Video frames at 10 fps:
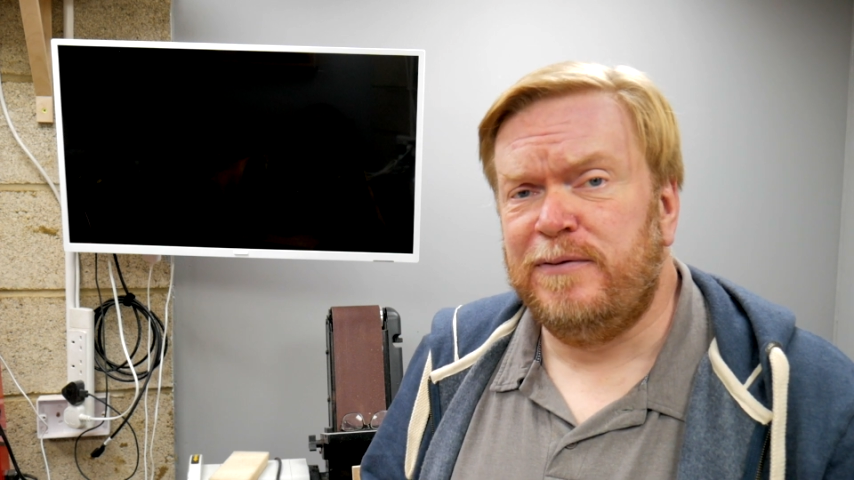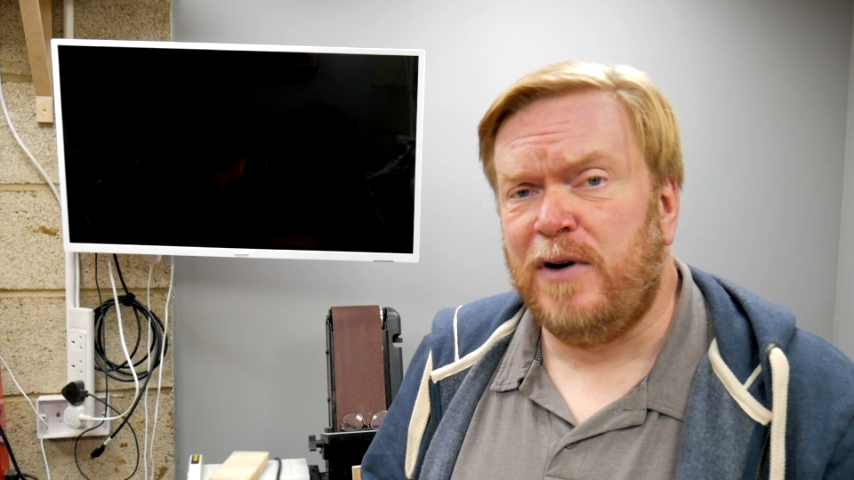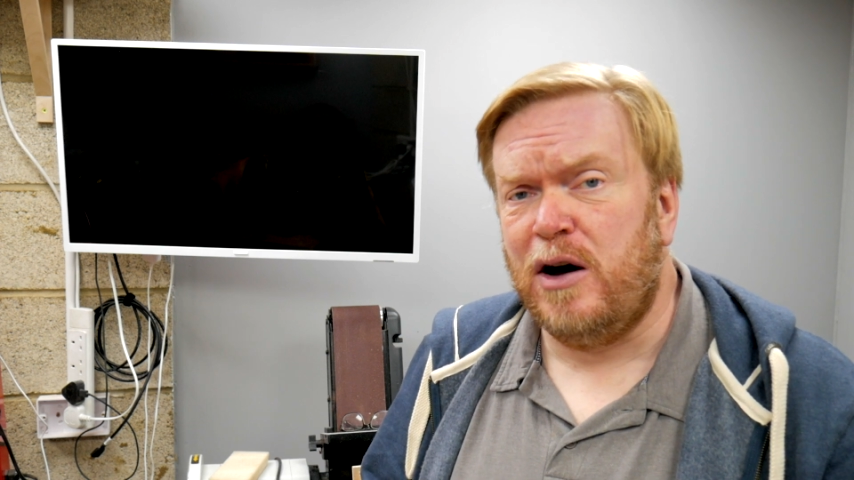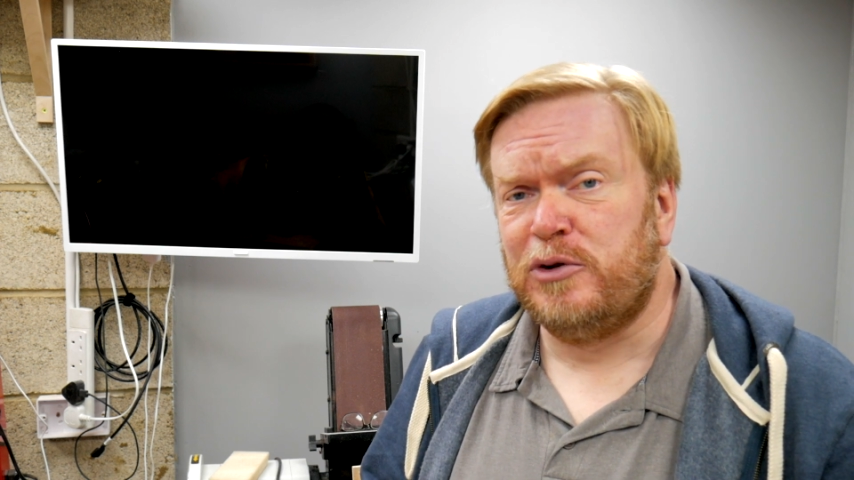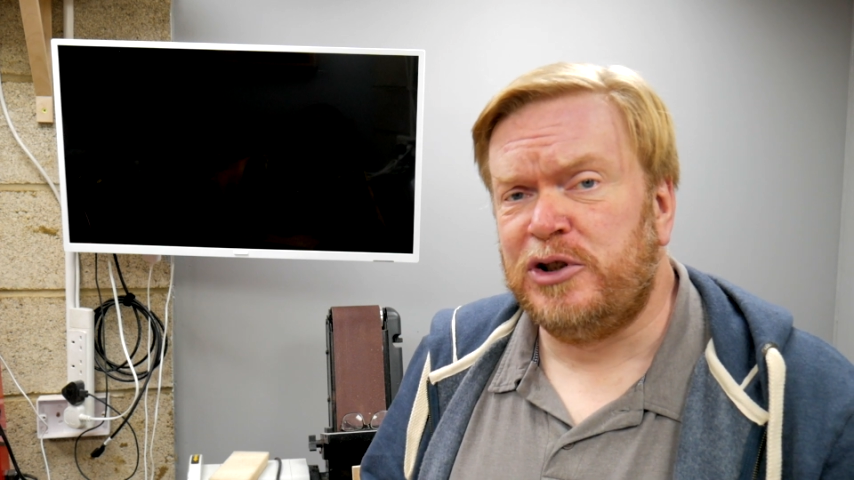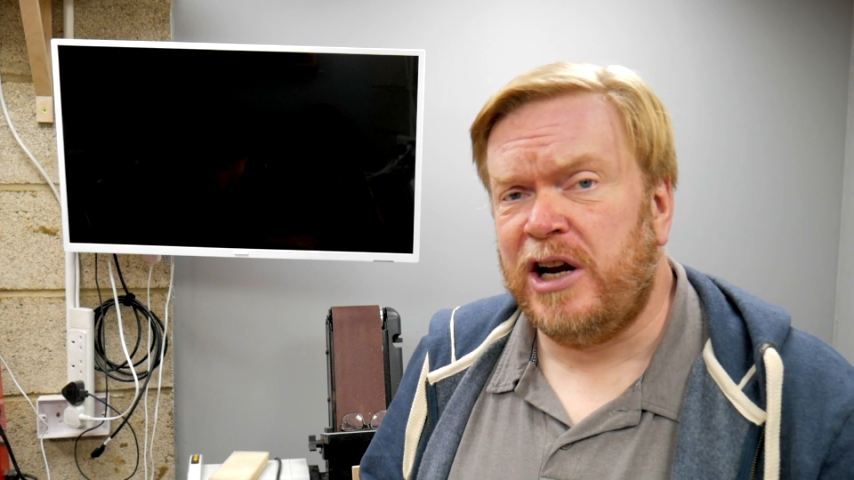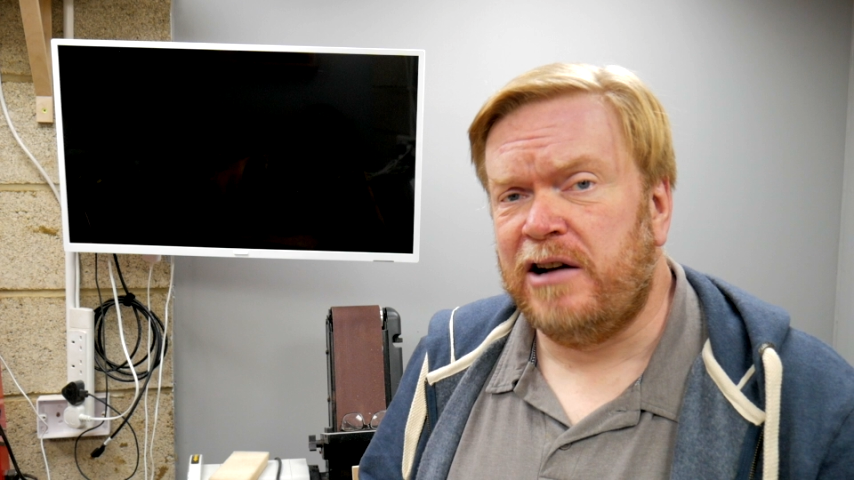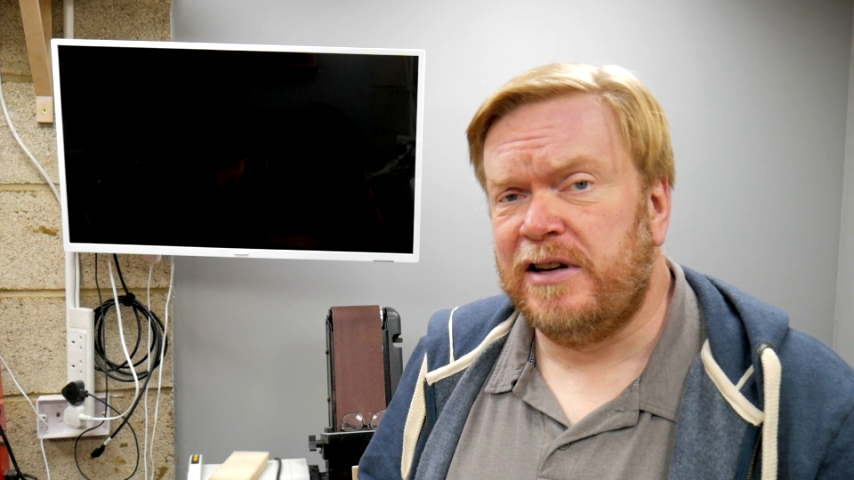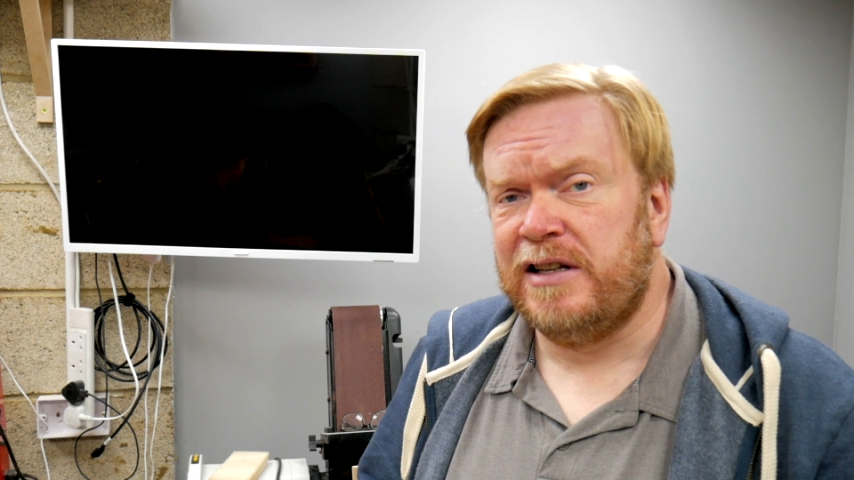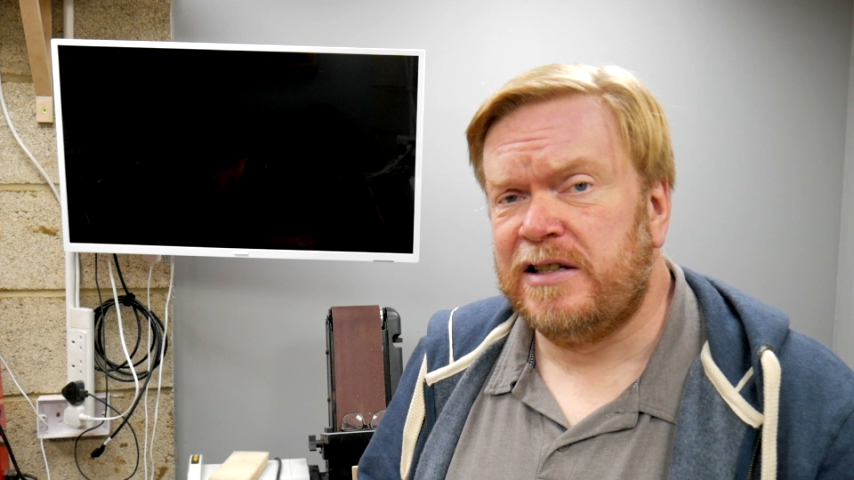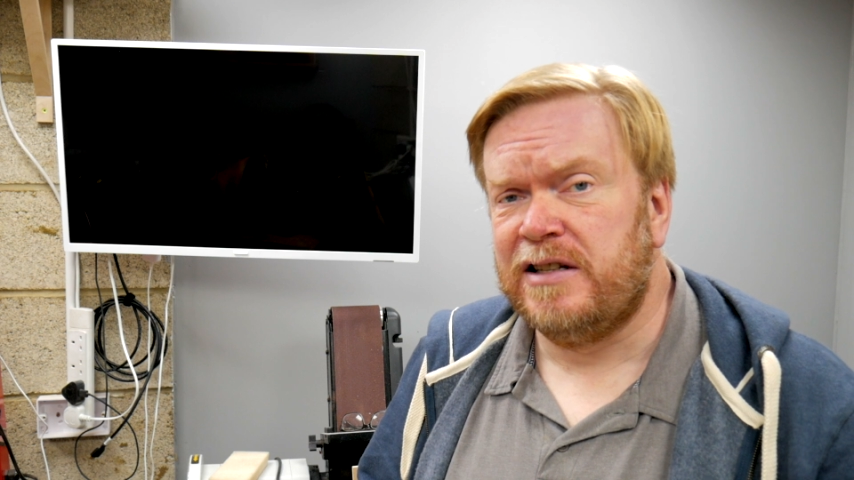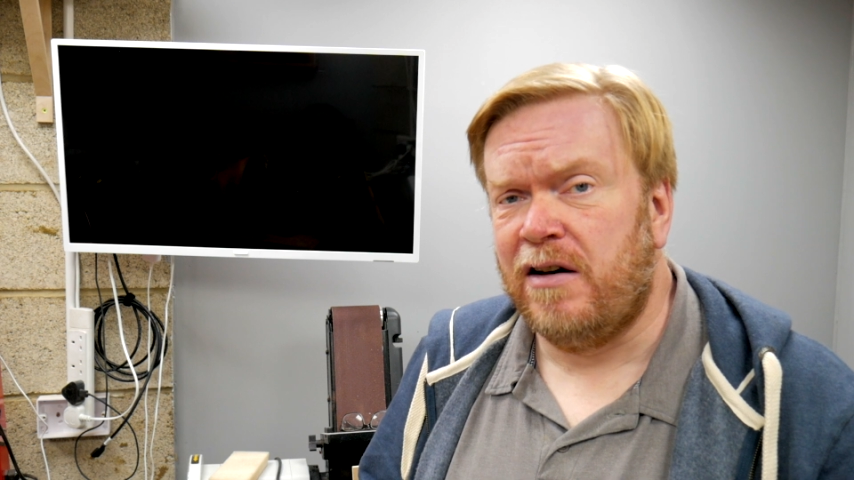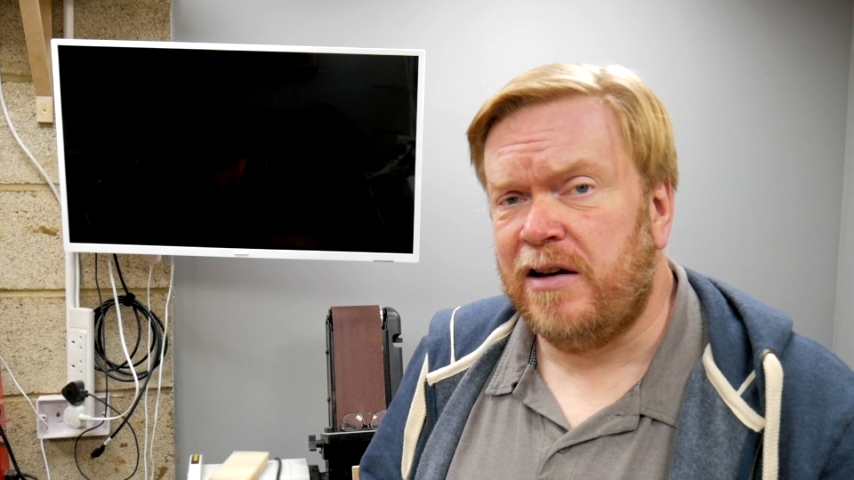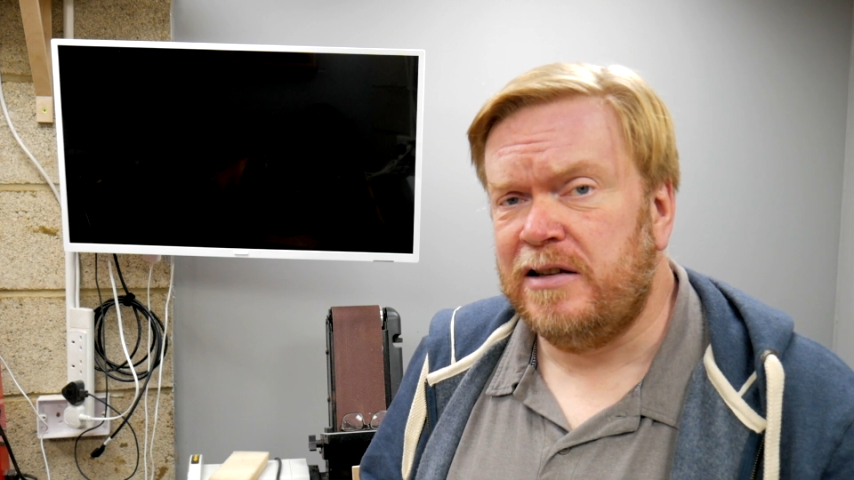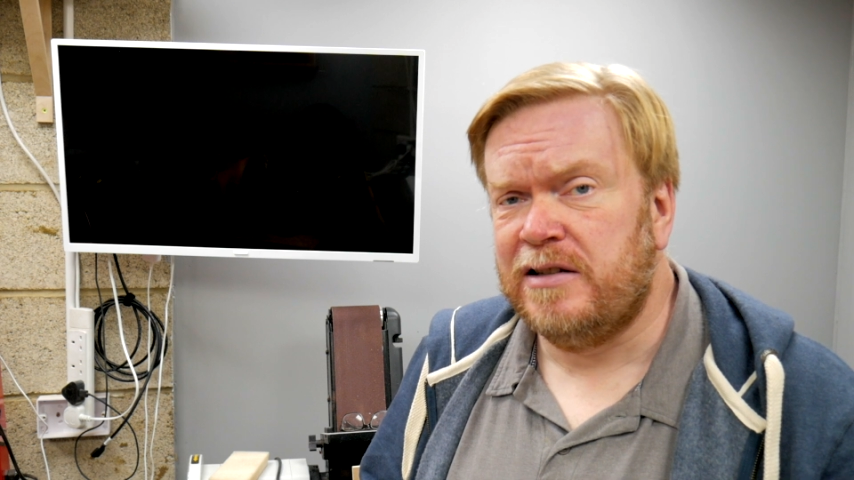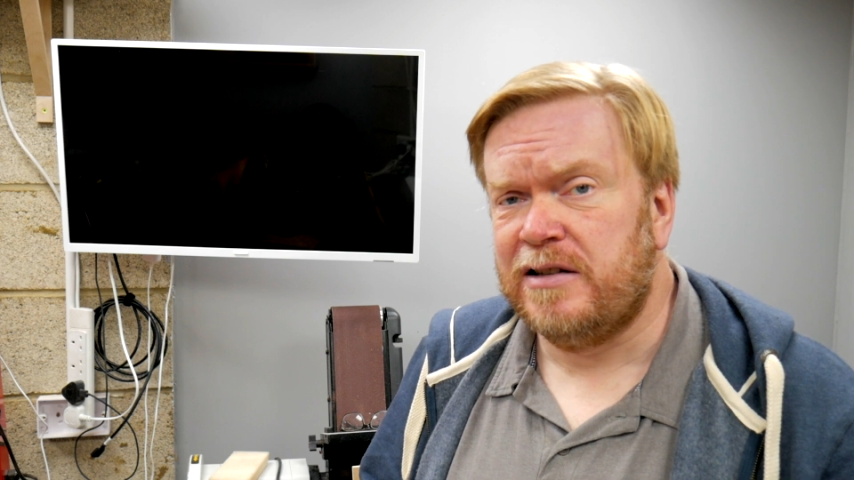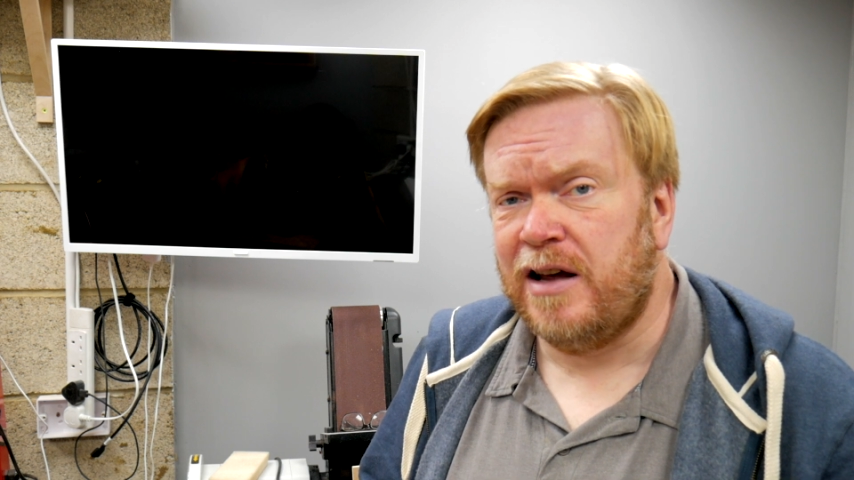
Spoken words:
file sharing sites